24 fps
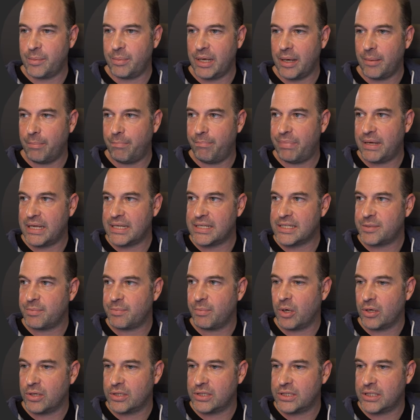be a bit
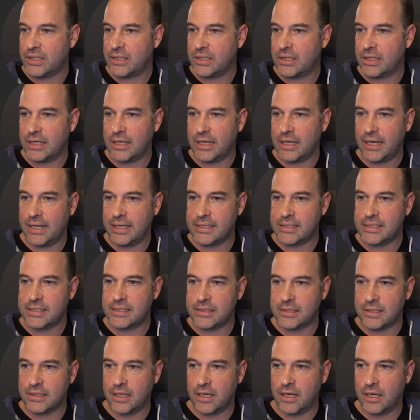smarter, and
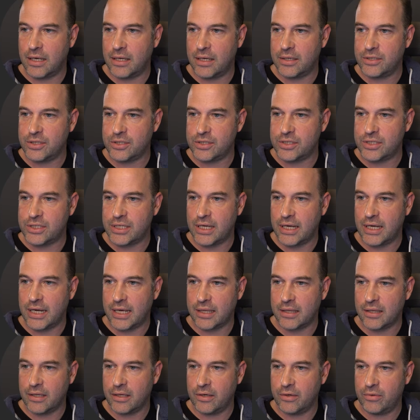let's just
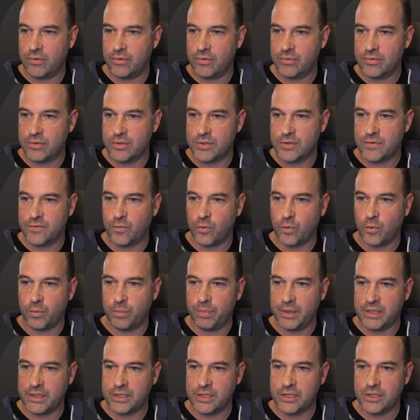select those 4
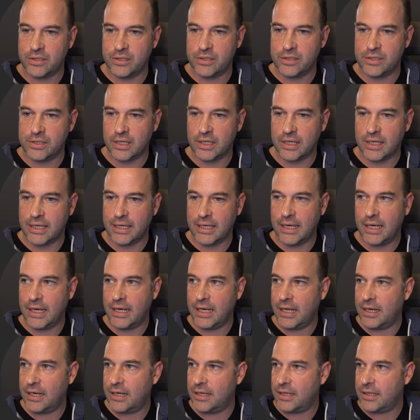pictures
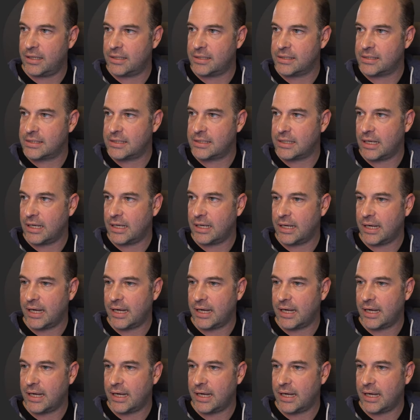again and say